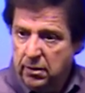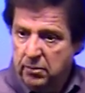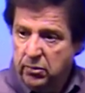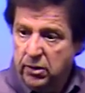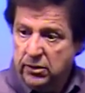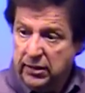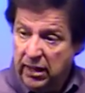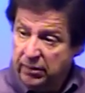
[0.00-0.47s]

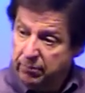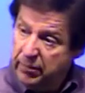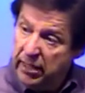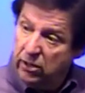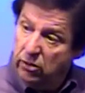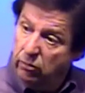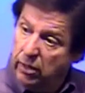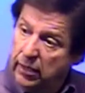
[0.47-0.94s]
Because I
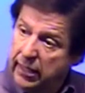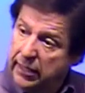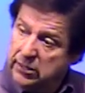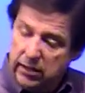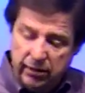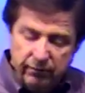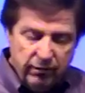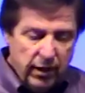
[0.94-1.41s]
began to
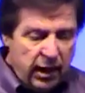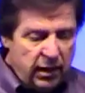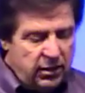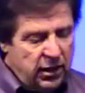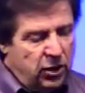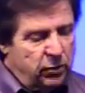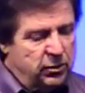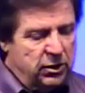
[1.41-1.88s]
realize that if God
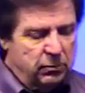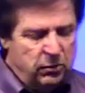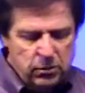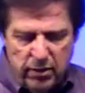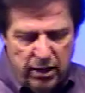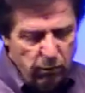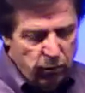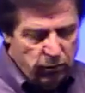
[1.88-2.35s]
tells me something,
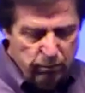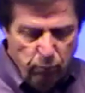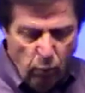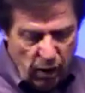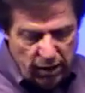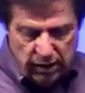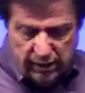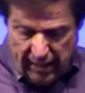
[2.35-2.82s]
doesn't matter
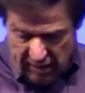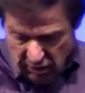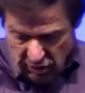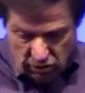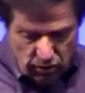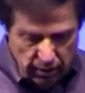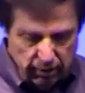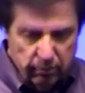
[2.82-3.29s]
what it is, I can
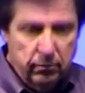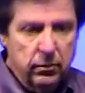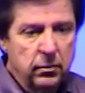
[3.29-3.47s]
do it.